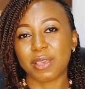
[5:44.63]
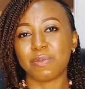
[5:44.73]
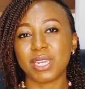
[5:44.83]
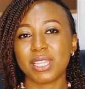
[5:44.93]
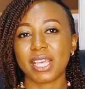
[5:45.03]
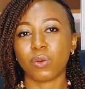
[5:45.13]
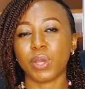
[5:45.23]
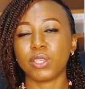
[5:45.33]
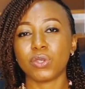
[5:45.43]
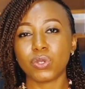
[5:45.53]
meaning that
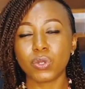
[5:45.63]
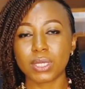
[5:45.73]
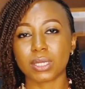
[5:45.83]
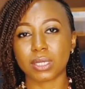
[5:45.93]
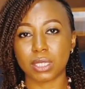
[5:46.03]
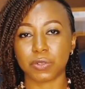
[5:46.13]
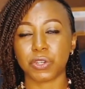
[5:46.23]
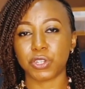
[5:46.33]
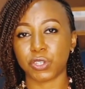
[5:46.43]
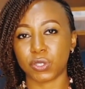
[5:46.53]
when you use a
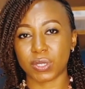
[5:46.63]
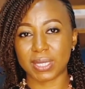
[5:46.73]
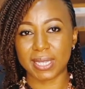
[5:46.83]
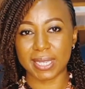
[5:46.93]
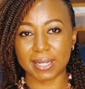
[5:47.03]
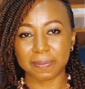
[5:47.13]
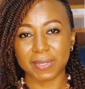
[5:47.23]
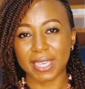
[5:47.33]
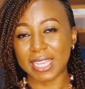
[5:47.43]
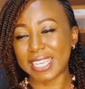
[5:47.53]
steroid on your skin,
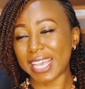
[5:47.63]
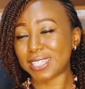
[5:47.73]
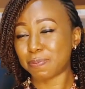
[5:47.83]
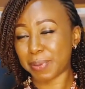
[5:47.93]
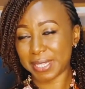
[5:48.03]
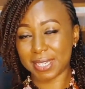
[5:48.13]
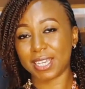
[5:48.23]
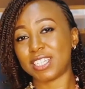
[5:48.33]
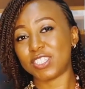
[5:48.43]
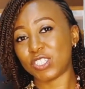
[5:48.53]
it gets better
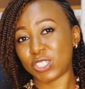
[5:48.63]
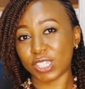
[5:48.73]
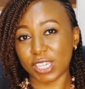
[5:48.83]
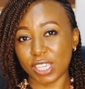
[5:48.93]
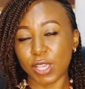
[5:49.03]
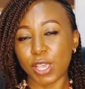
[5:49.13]
initially